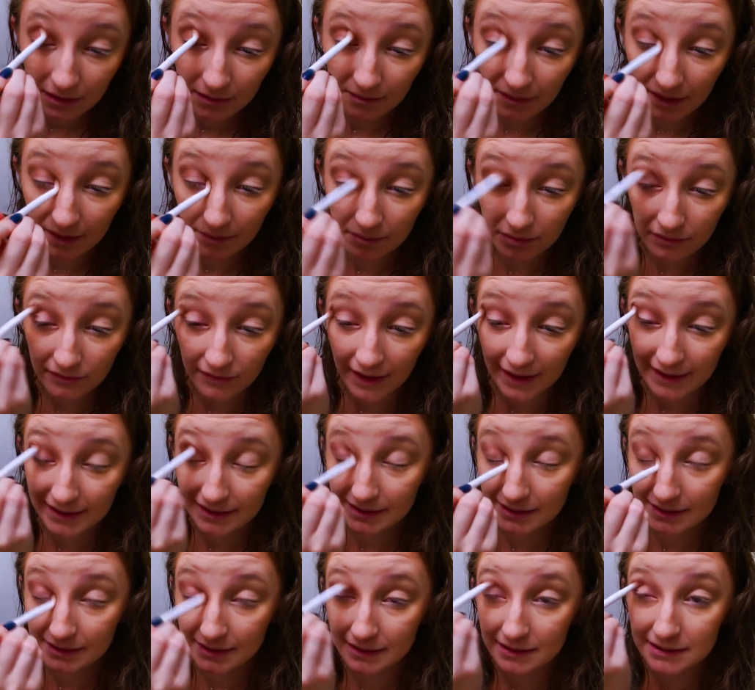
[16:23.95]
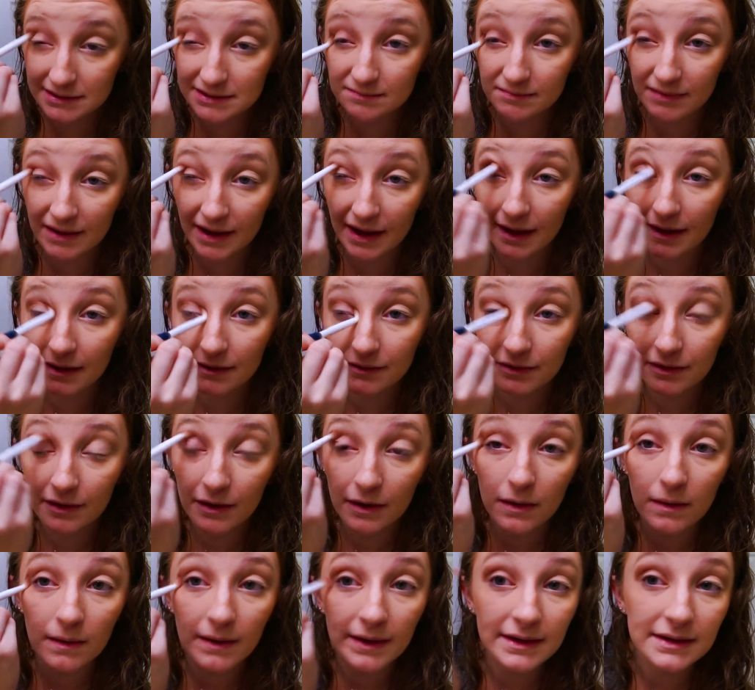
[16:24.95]
My blending is bad
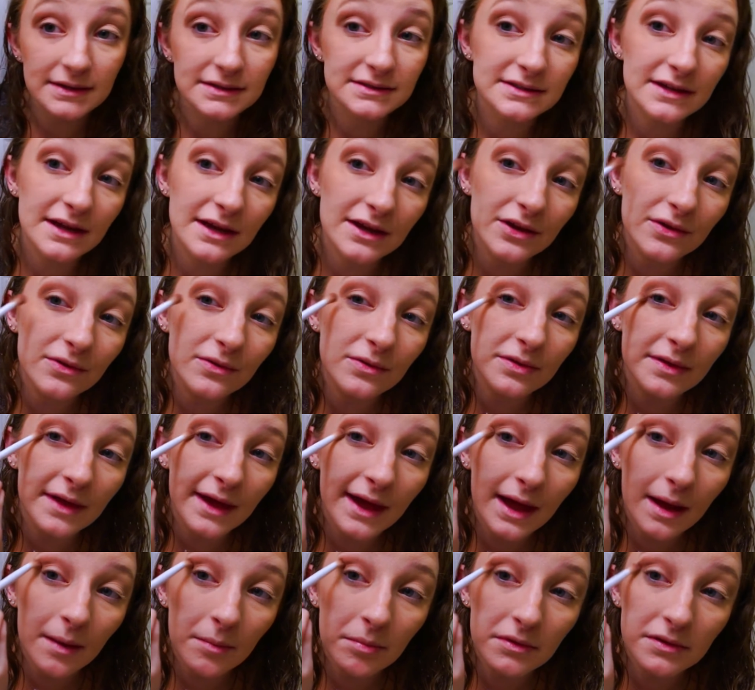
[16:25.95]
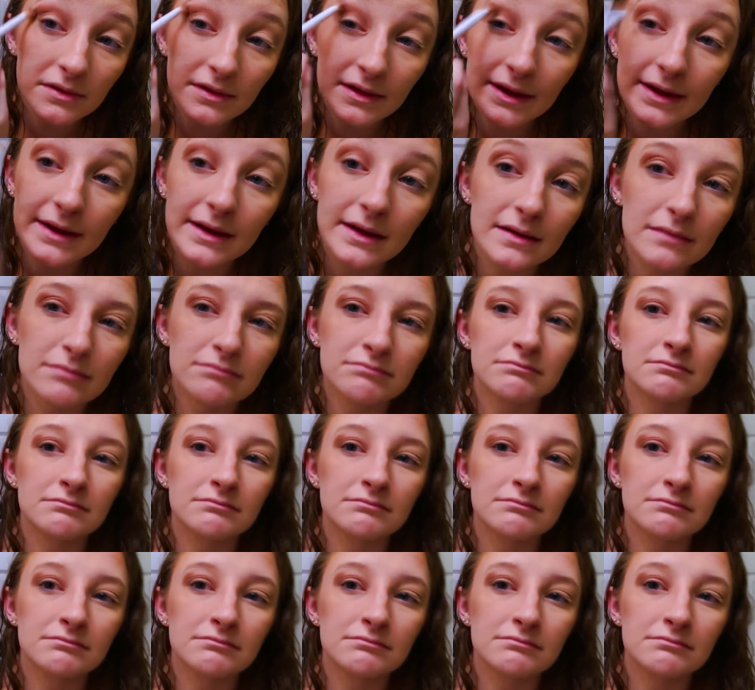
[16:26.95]
though, I can tell you that, but like,